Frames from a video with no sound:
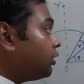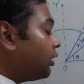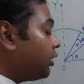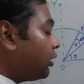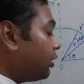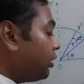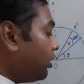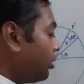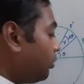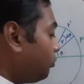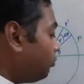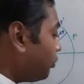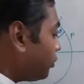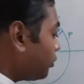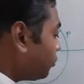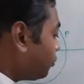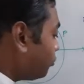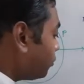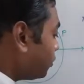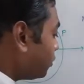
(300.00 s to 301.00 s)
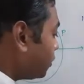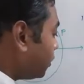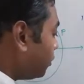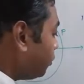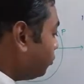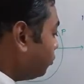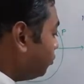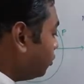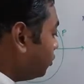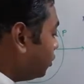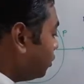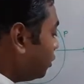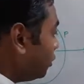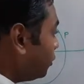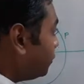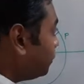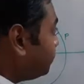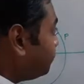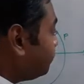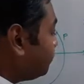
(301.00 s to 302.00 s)
at t equals to 0,
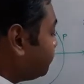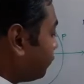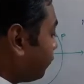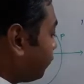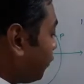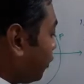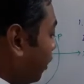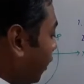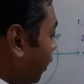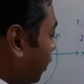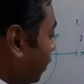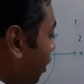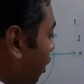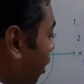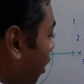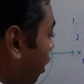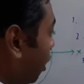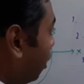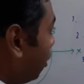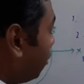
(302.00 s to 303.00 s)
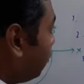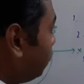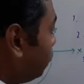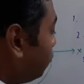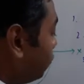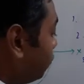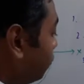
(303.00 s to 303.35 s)
and half